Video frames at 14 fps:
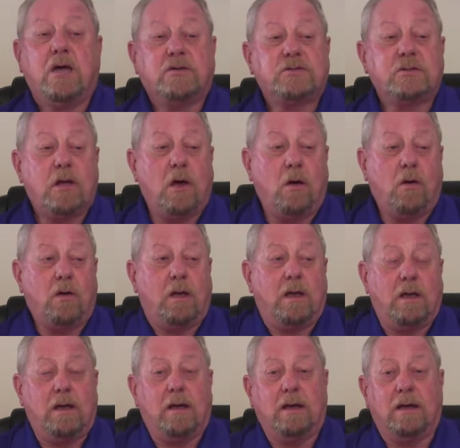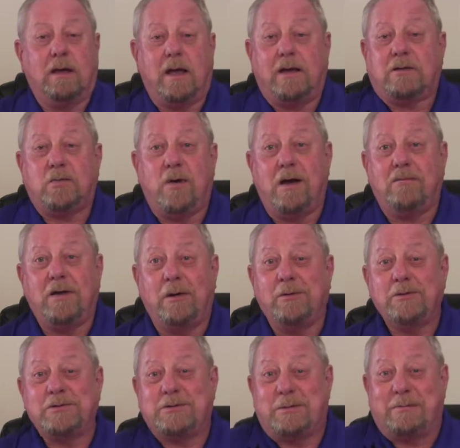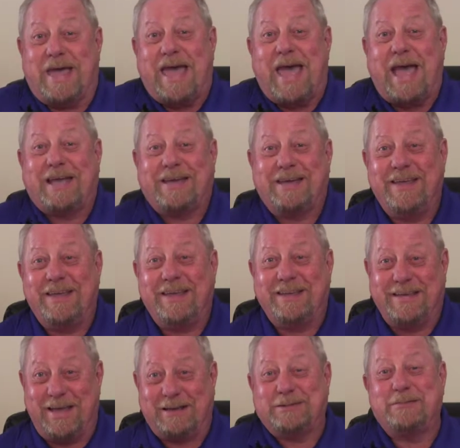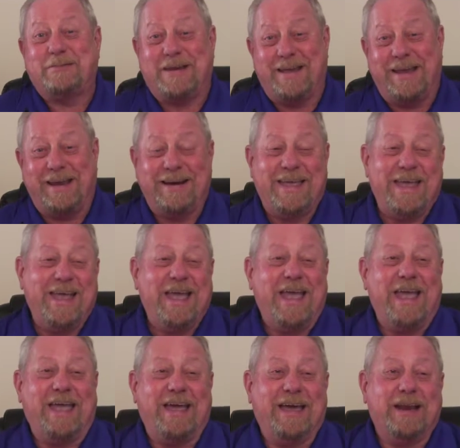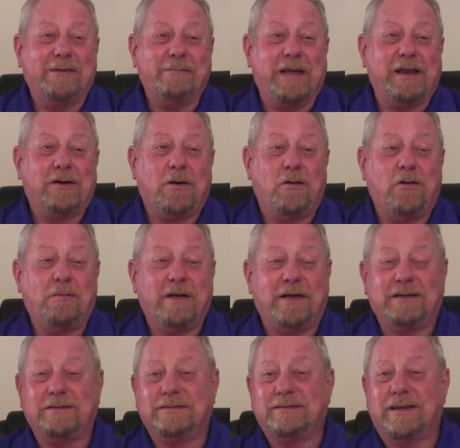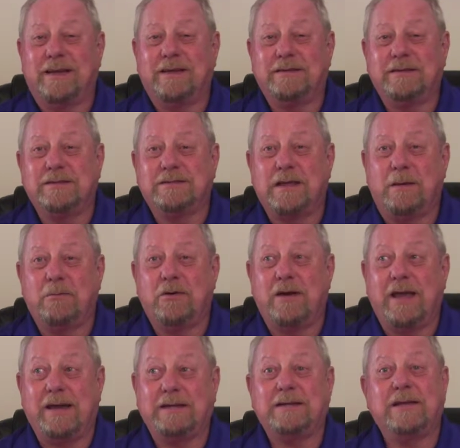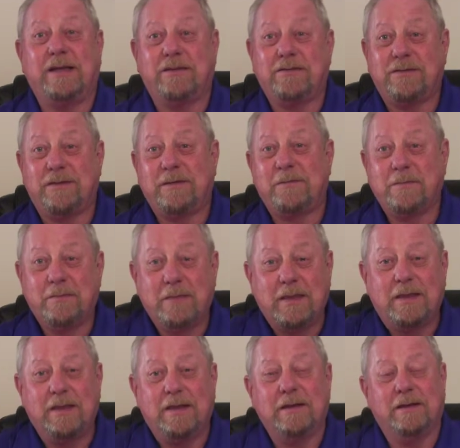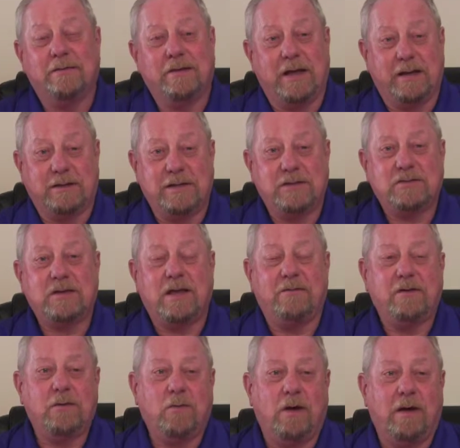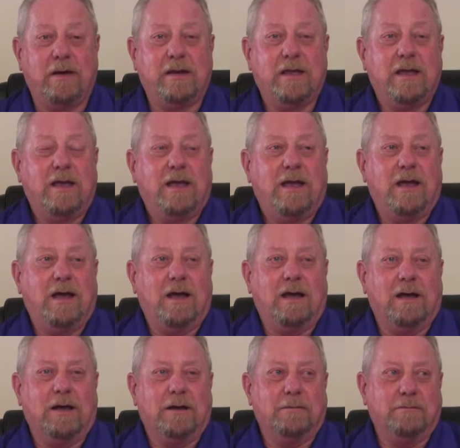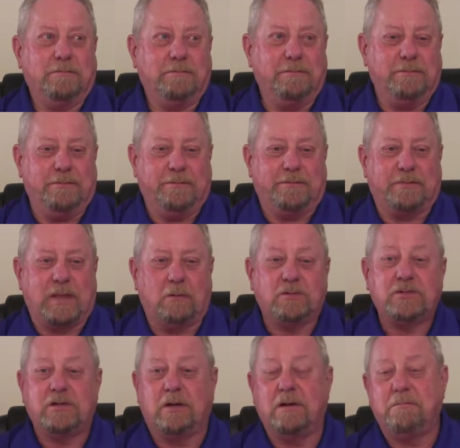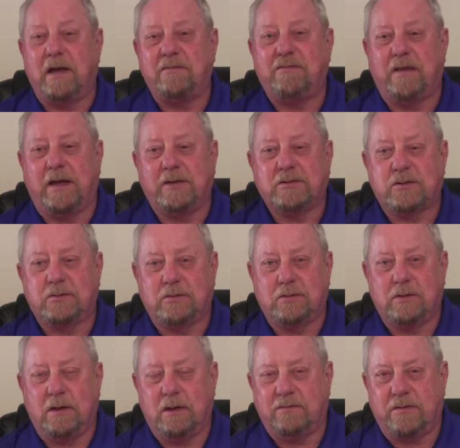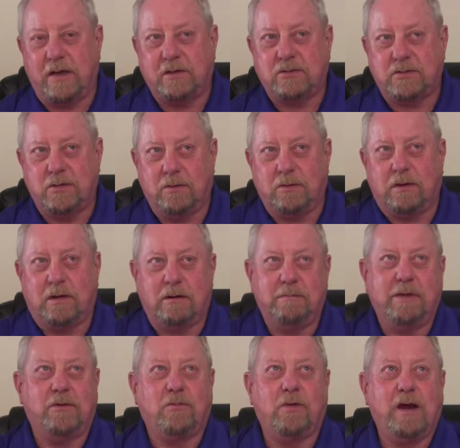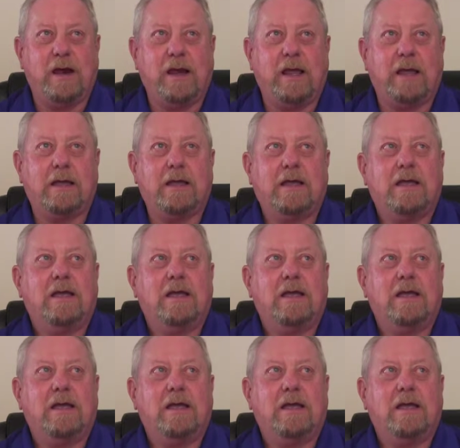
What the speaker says: So I had 12 hours to pack, catch a plane, and I made it home on December 19th of 1971. I was still in my flight suit. It had been raining.